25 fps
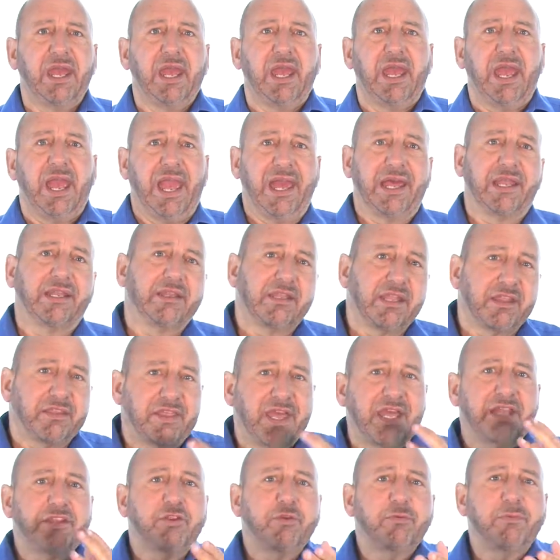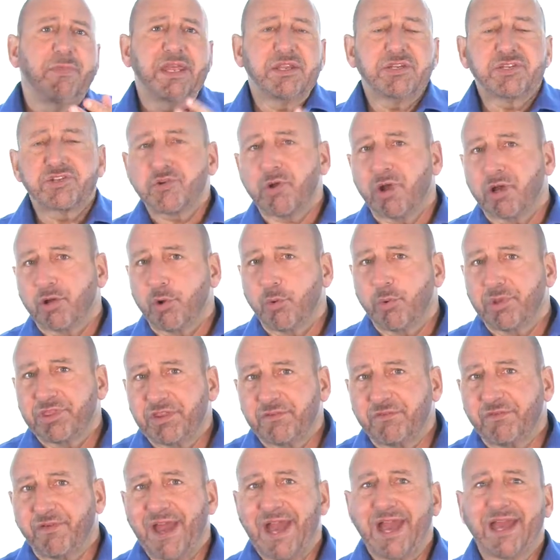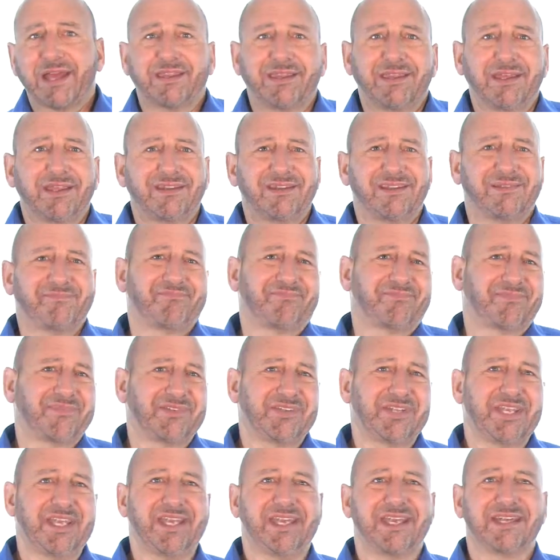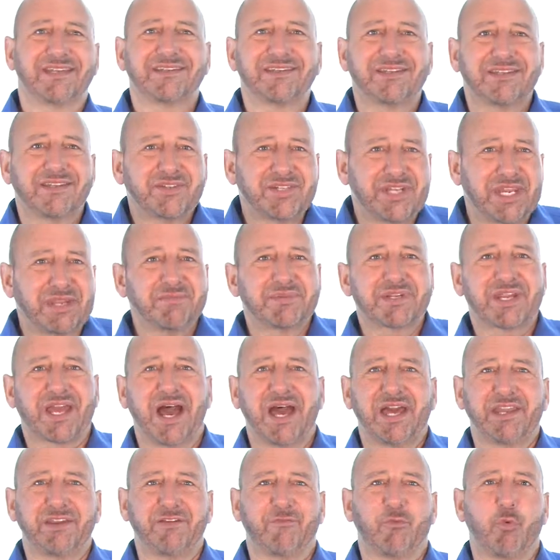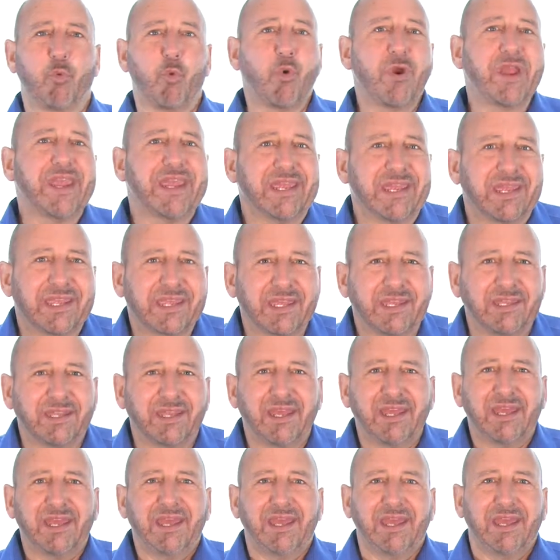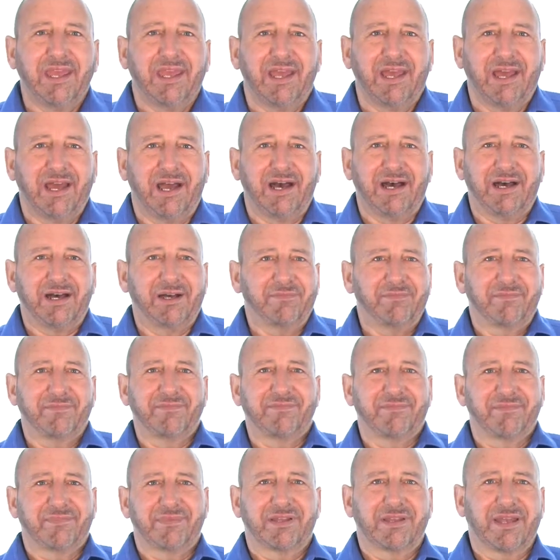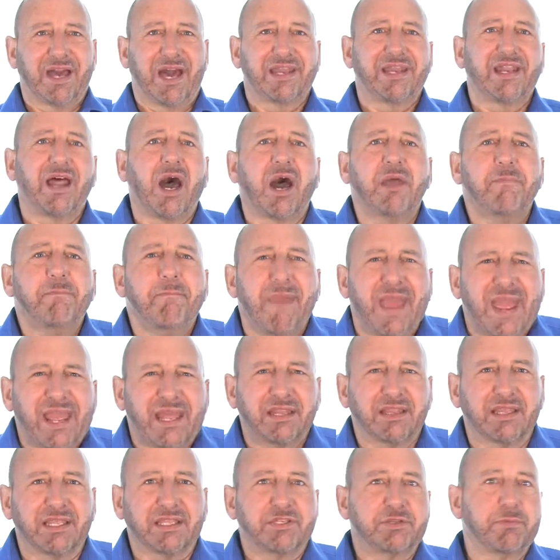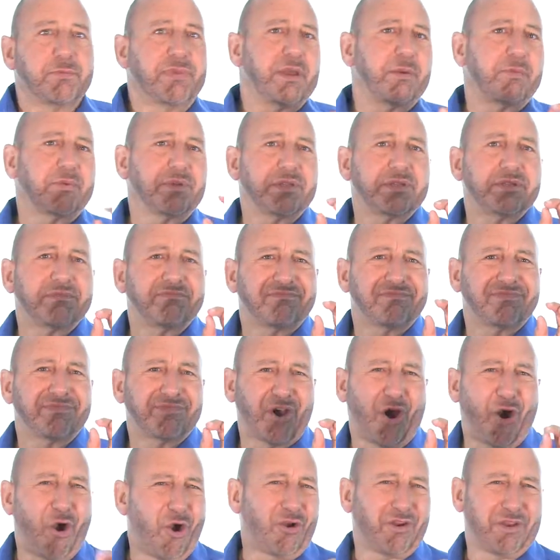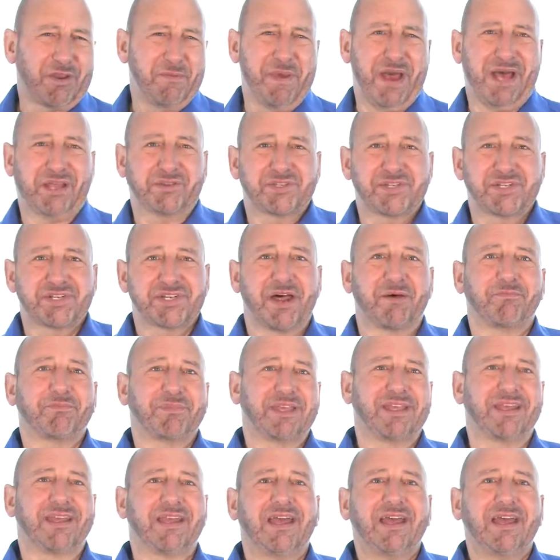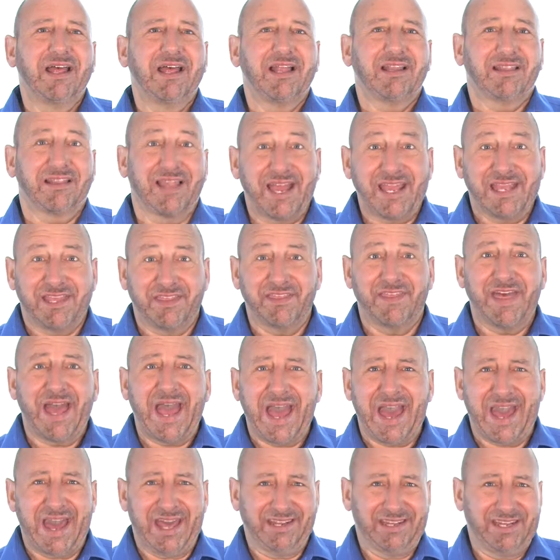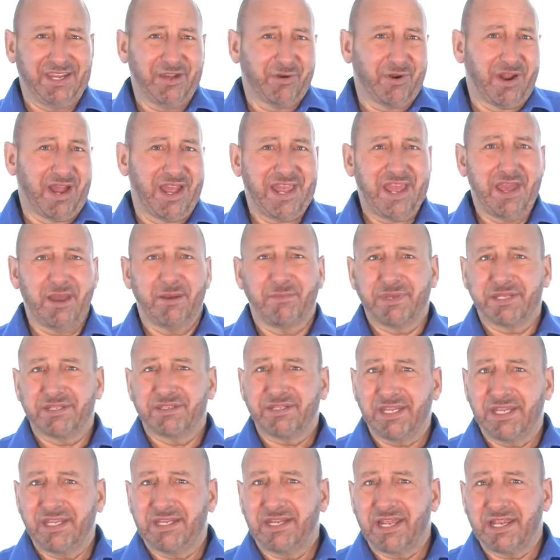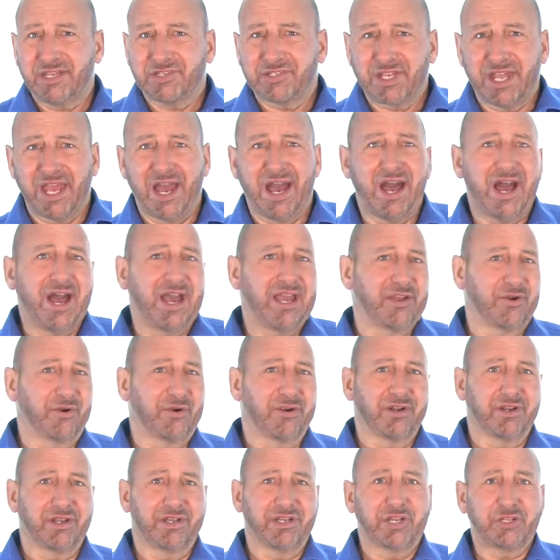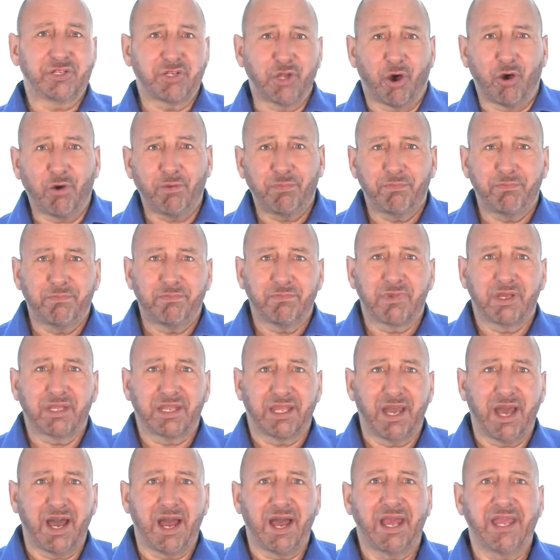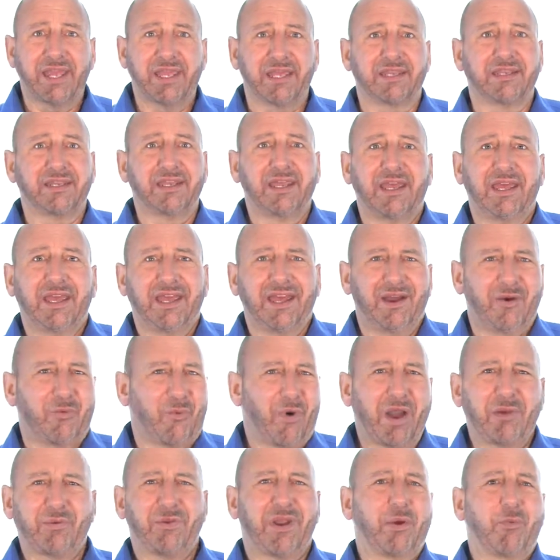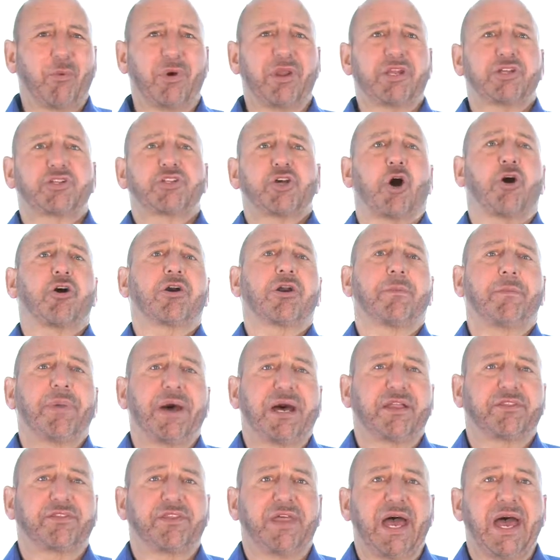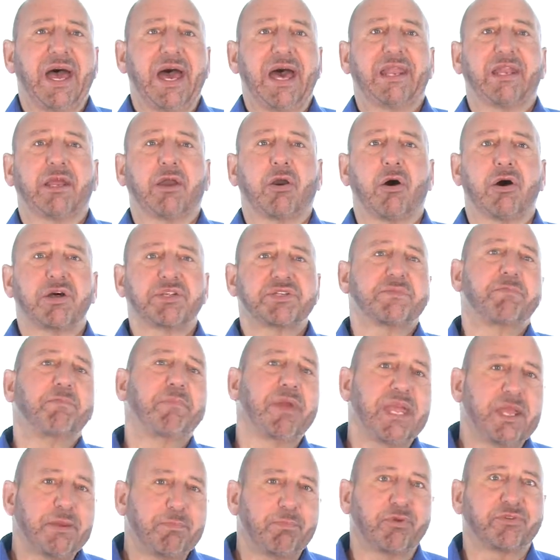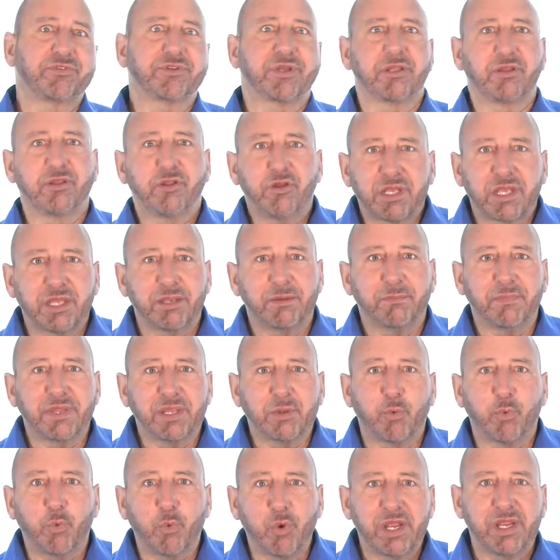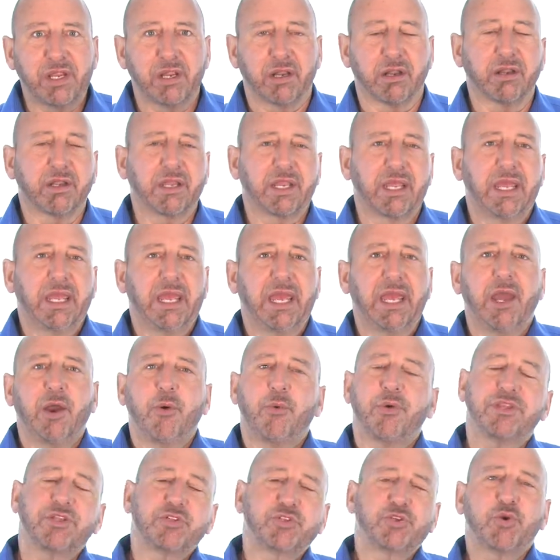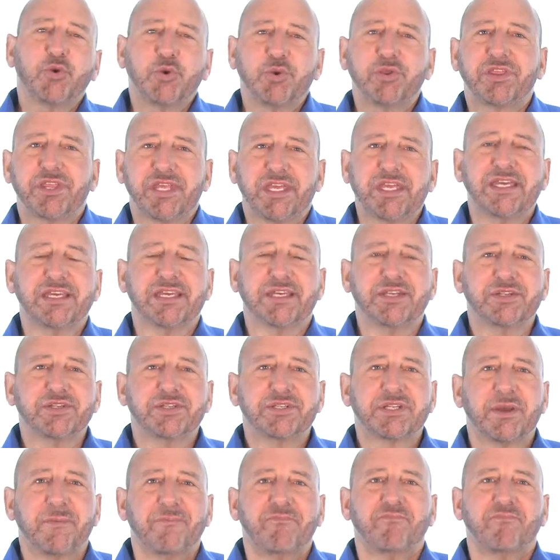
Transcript: And then you may struggle with the fact that, gee, it seems kind of weak and kind of unmanly to be able to talk about something like that. Here I am, a teenage guy or an adult guy, and why would I want to talk about that and cause people to look at me weird? Well, the truth is,